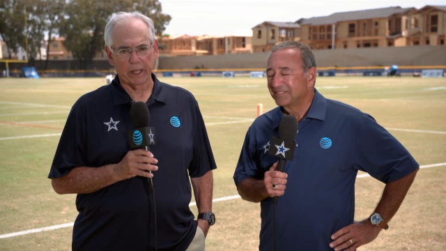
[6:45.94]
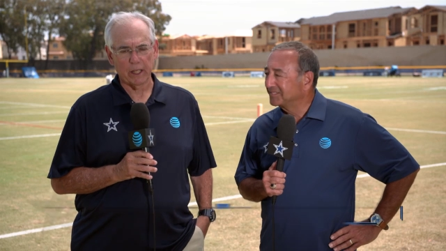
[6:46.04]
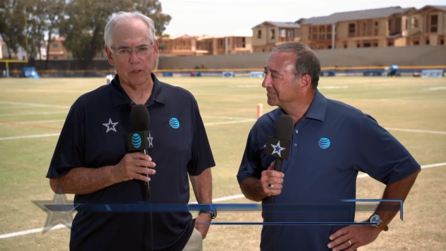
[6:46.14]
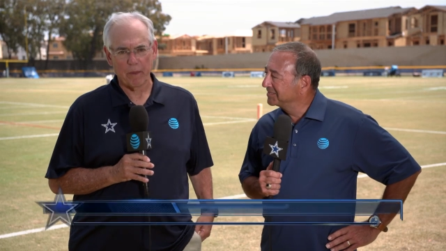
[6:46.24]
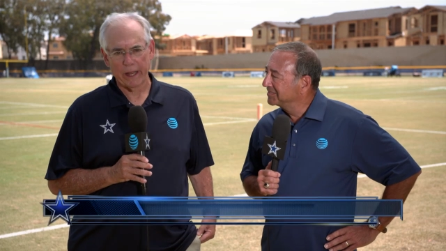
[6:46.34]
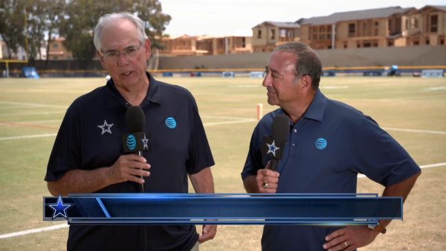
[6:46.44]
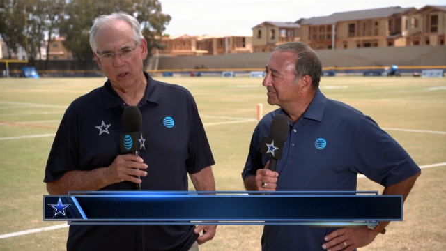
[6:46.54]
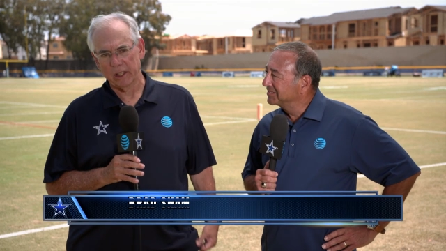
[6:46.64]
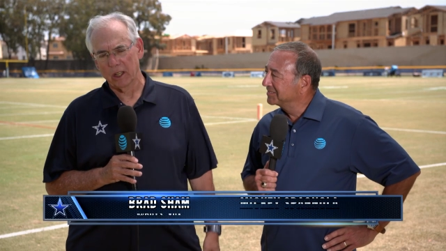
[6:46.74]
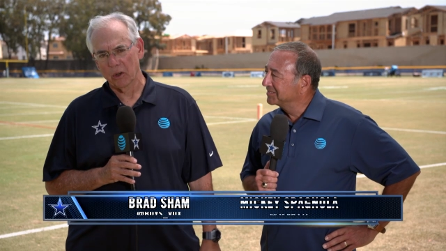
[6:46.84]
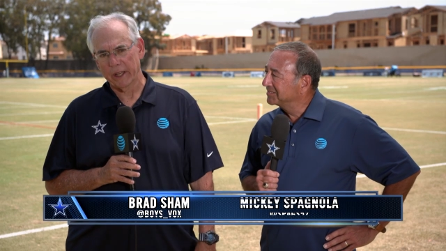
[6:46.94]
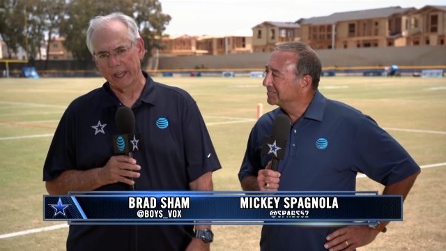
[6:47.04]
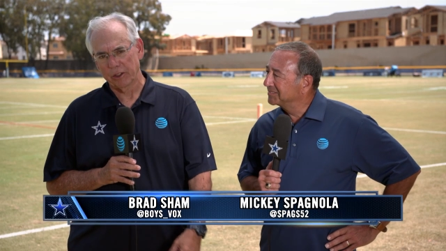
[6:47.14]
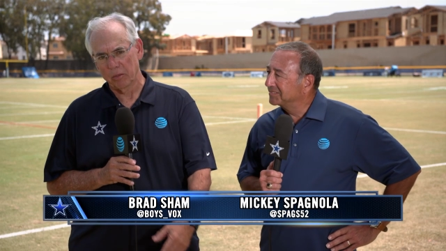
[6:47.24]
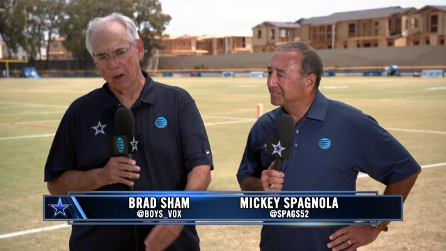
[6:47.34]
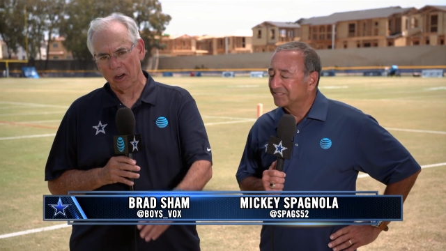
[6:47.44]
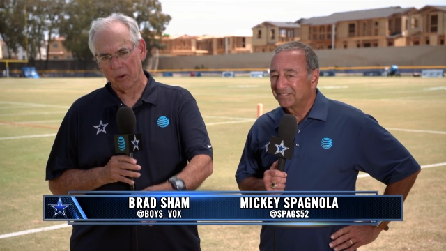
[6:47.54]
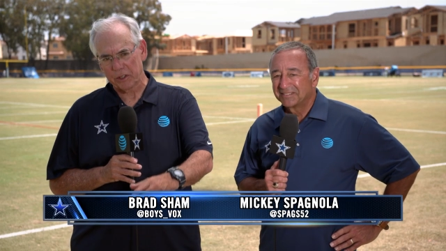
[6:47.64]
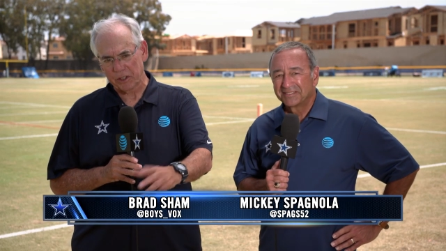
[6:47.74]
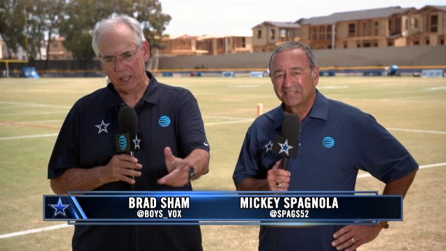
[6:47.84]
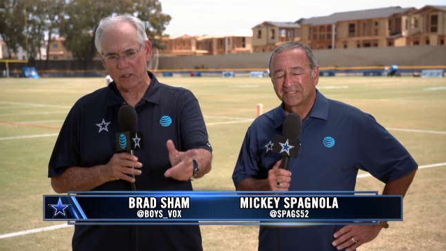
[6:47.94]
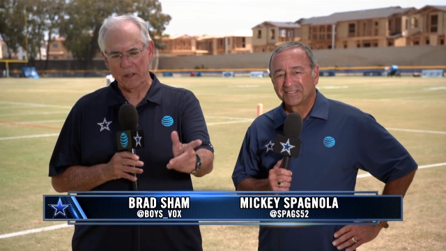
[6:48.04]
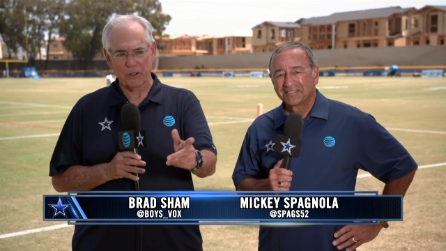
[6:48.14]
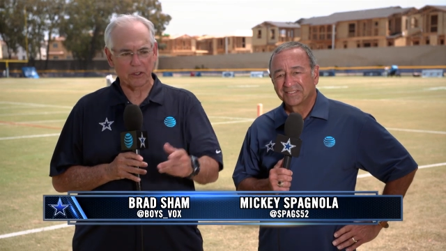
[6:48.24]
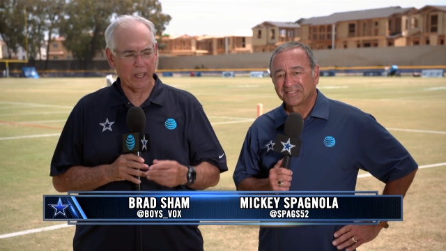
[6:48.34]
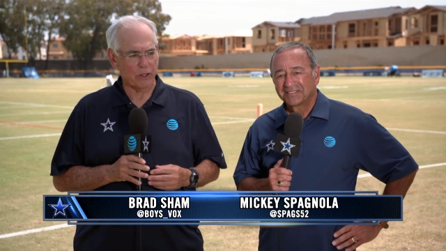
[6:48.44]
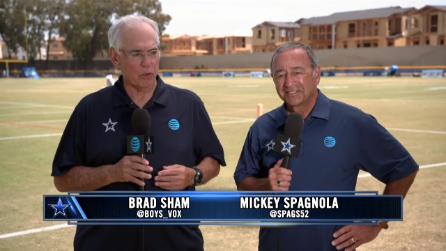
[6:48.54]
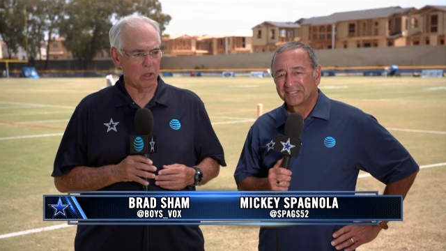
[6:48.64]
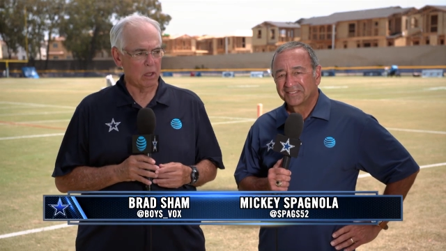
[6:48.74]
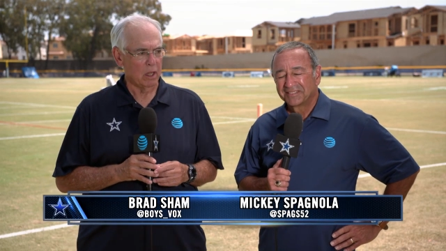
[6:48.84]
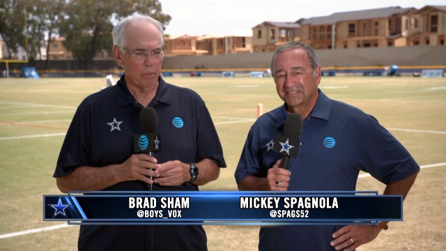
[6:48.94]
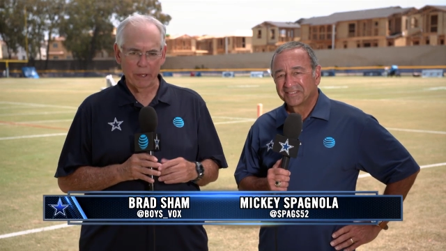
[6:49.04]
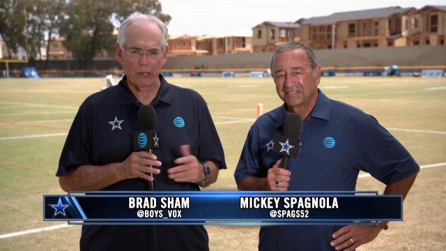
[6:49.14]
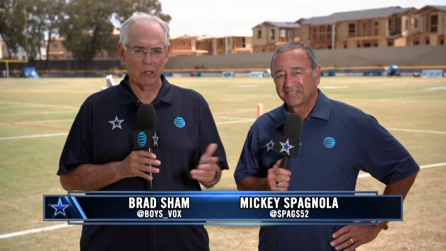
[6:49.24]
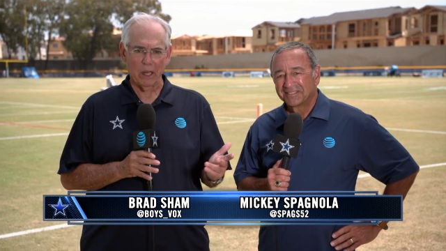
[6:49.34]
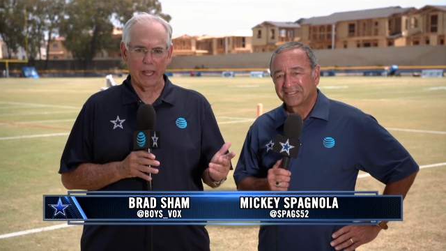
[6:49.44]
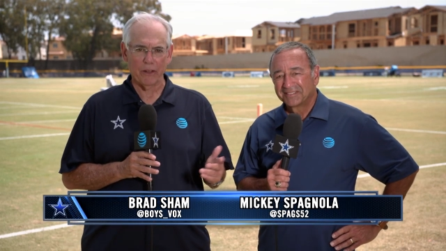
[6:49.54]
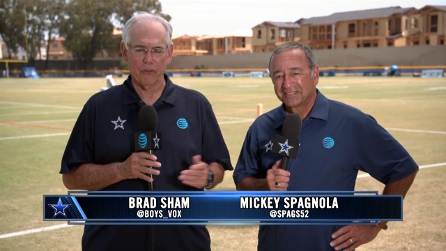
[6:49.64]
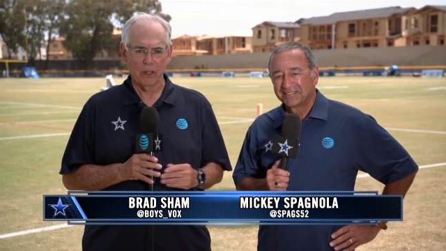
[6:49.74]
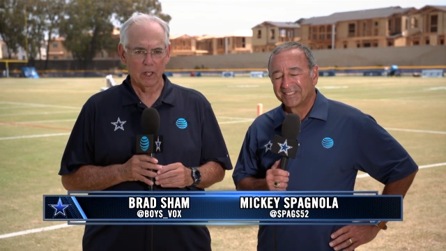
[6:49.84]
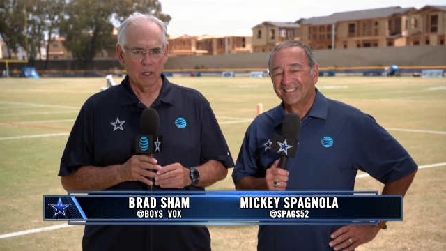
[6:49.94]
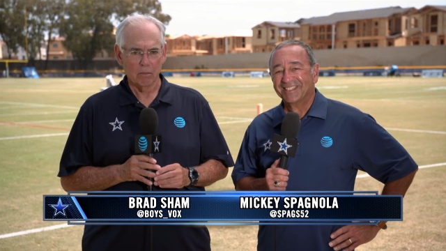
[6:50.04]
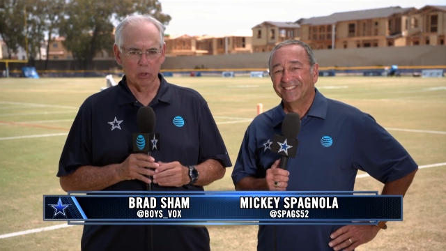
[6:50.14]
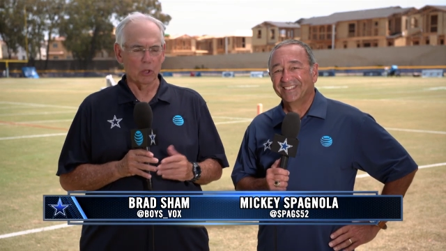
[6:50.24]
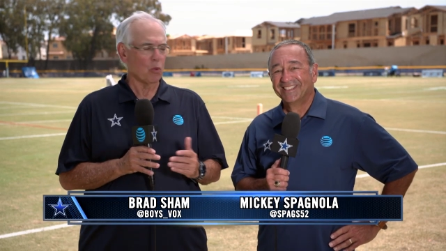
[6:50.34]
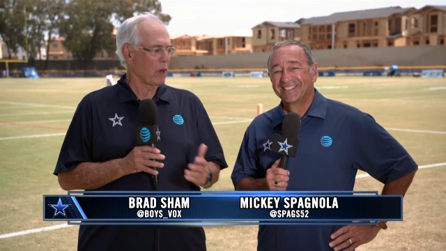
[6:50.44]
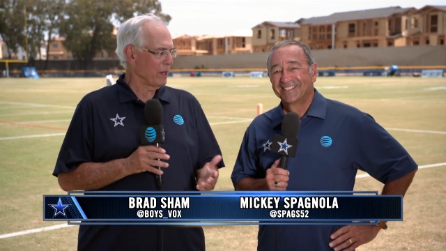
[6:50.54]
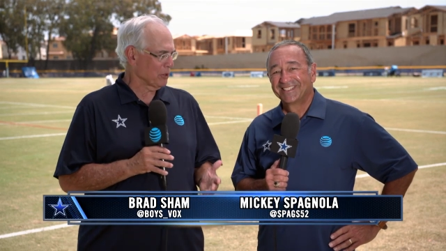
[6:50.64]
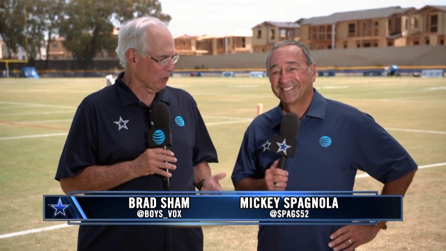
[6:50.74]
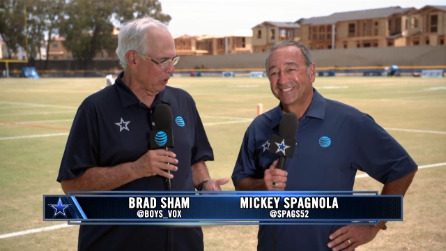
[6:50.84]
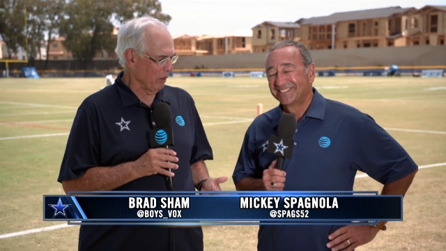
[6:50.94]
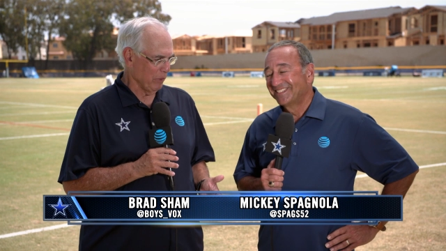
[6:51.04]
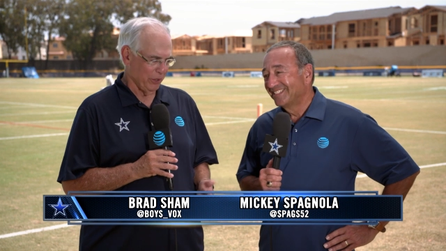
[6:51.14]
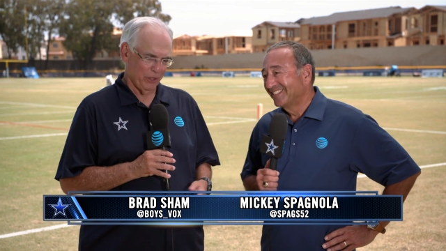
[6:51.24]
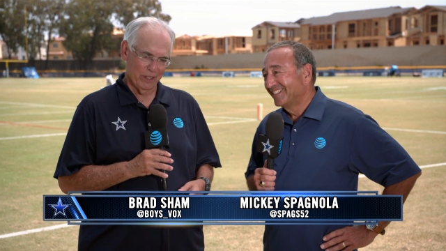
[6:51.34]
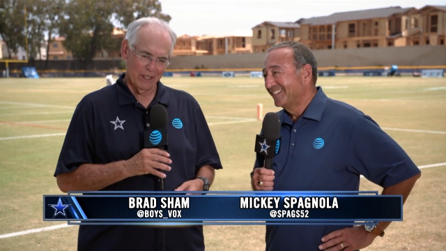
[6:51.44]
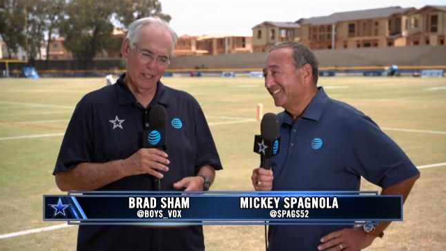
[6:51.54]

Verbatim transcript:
Speaker 1: Mickey Spagnola. Okay, tomorrow it says on the schedule, bigger than life, blue-white scrimmage.